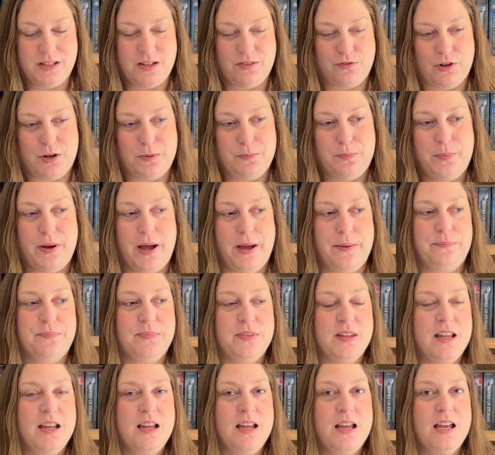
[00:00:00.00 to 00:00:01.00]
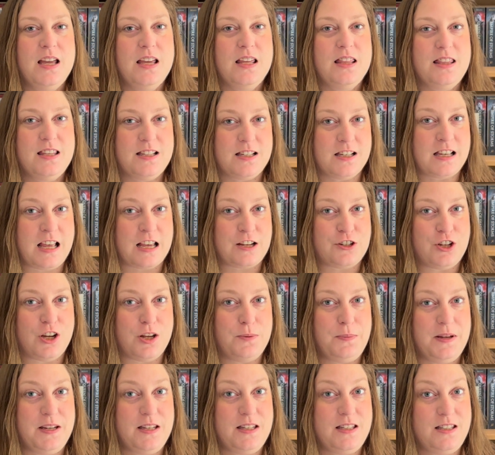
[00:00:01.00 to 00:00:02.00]
different, but this is actually
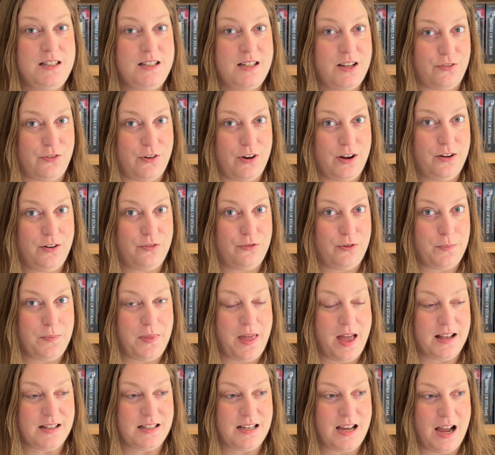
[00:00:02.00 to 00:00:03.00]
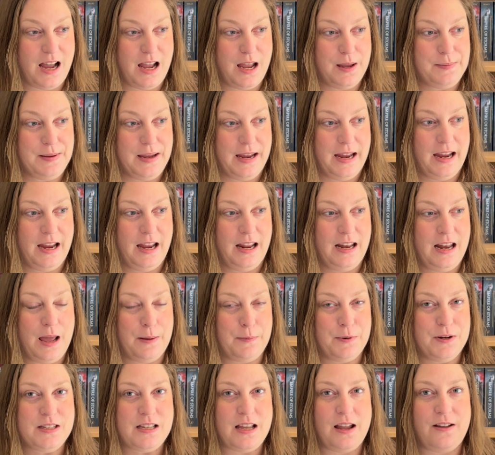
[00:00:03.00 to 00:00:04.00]
going to be different from that time. And I'm
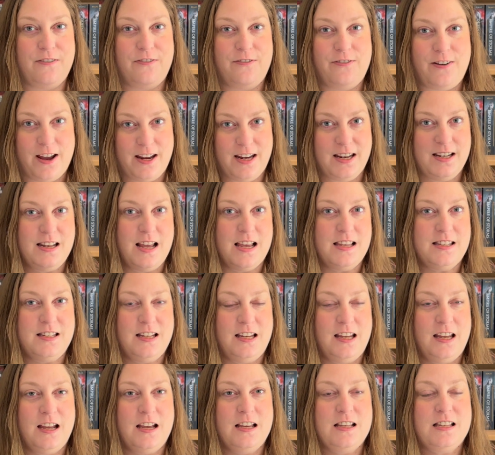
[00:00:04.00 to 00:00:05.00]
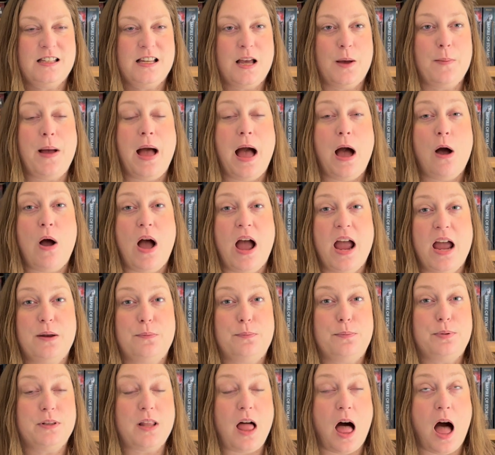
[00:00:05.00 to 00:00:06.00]
going to say Fighting Destiny, because somehow I had
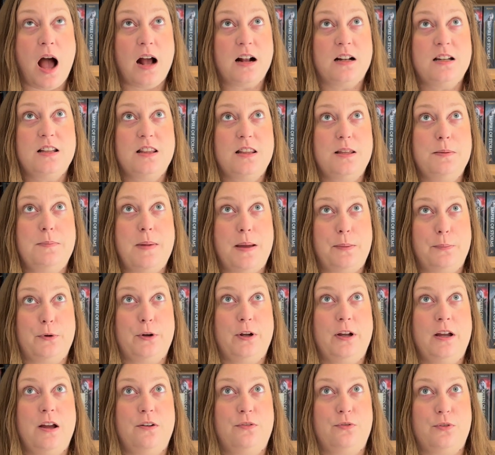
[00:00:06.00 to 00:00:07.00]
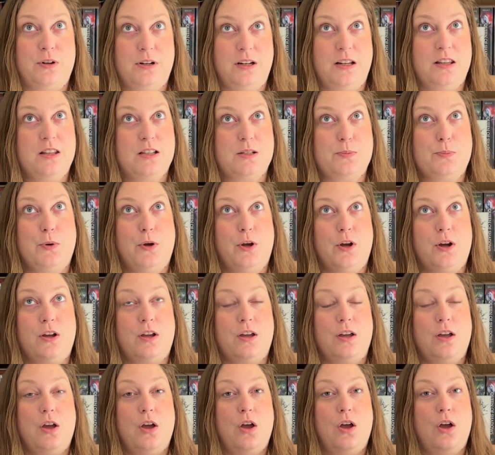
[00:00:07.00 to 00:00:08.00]
blocked the memory of reading this book
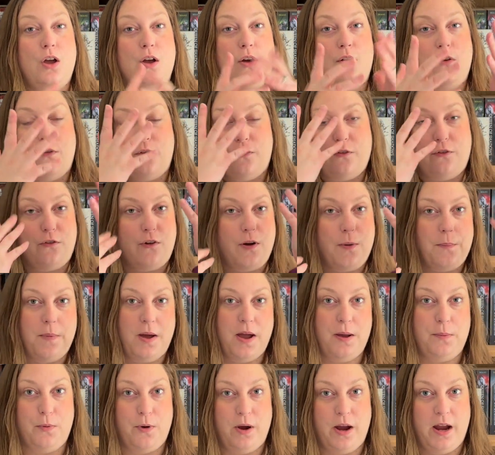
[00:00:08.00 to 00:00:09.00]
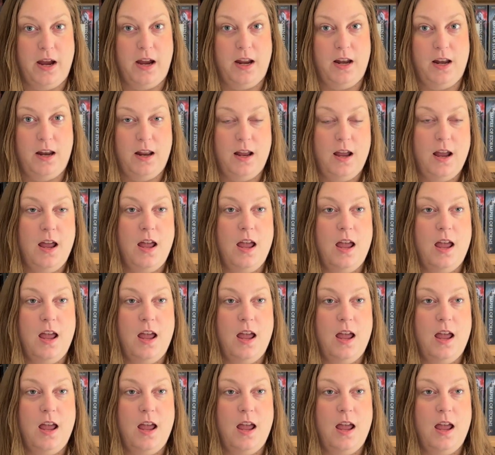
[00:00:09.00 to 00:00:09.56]
from my brain.